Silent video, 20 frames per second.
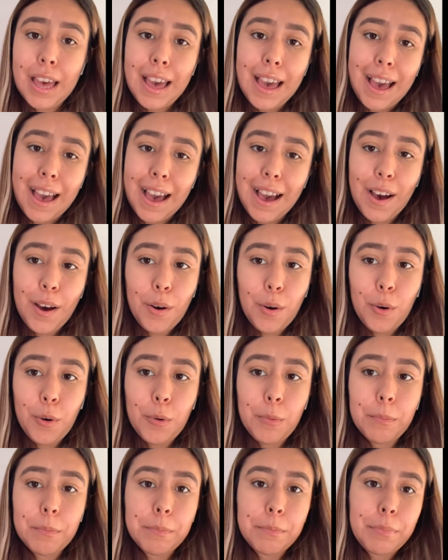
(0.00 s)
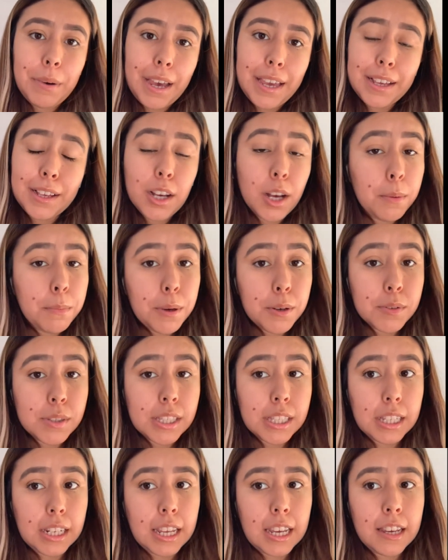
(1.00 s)
at home by
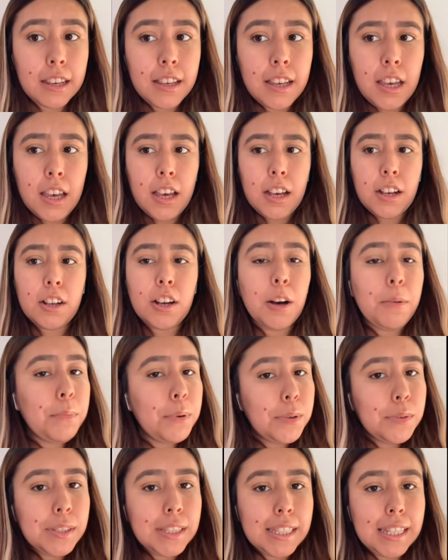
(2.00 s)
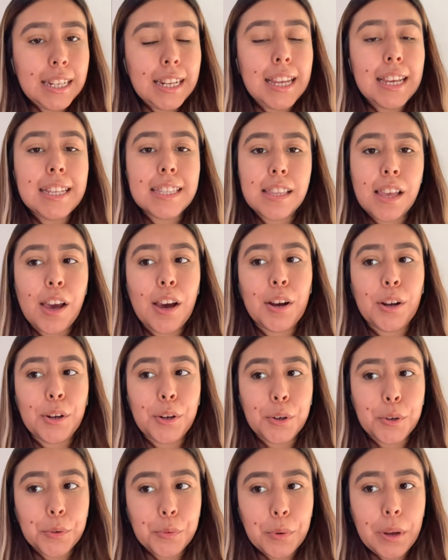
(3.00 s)
composting it. Composting is a
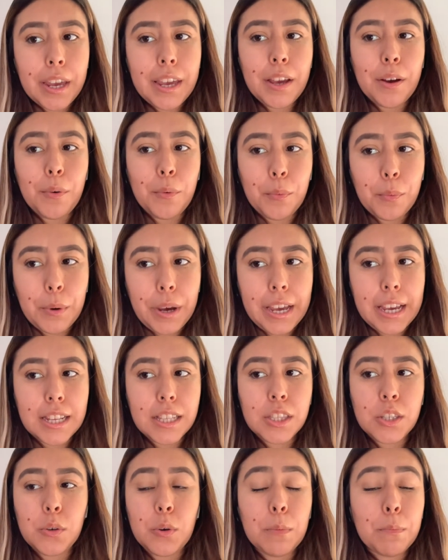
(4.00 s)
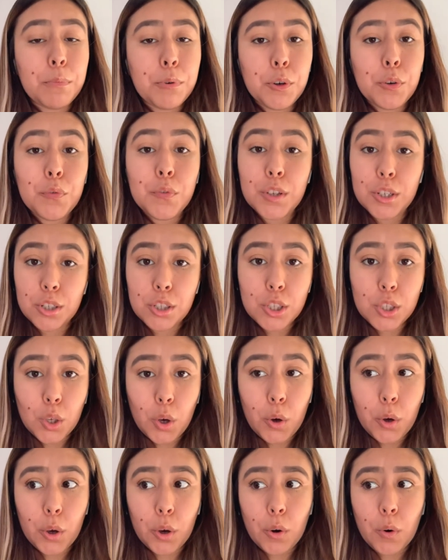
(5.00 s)
great way to improve your
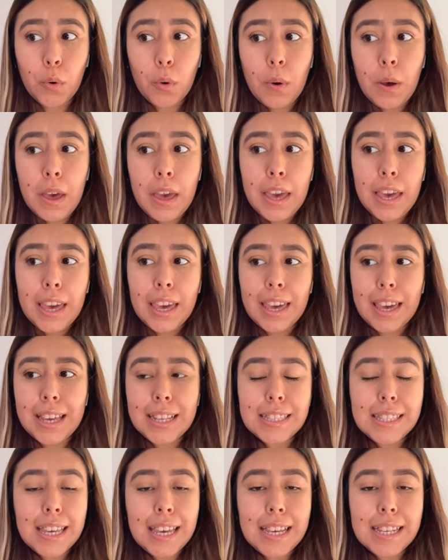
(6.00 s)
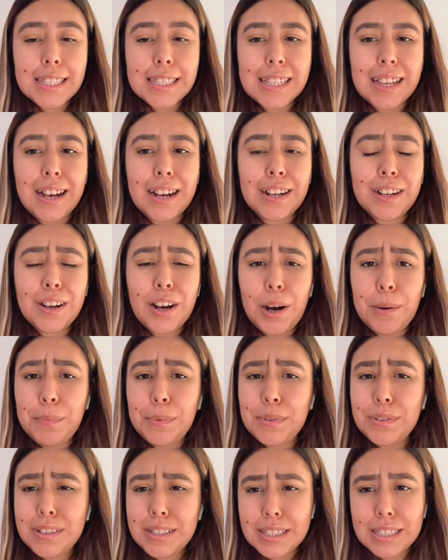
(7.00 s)
soil. It takes a
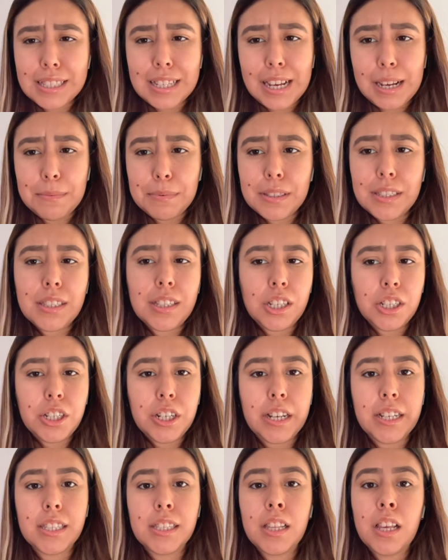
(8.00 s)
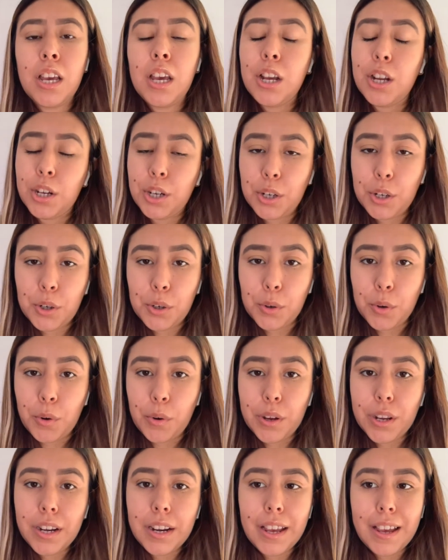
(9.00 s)
couple of steps, such as
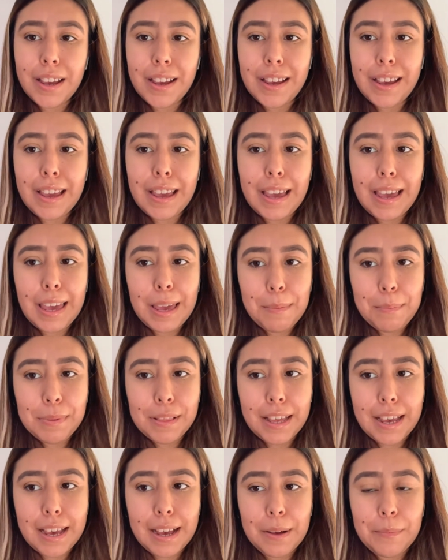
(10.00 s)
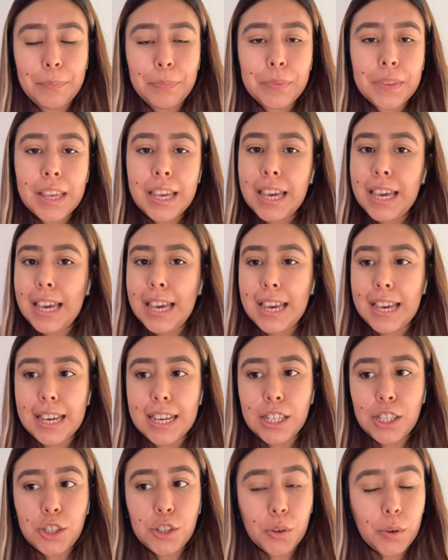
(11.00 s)
growing a plant,
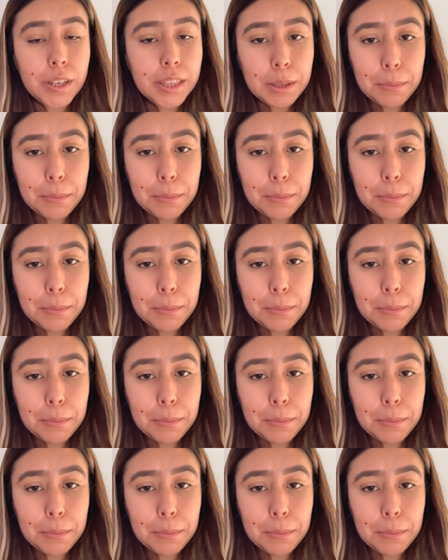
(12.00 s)
enjoying the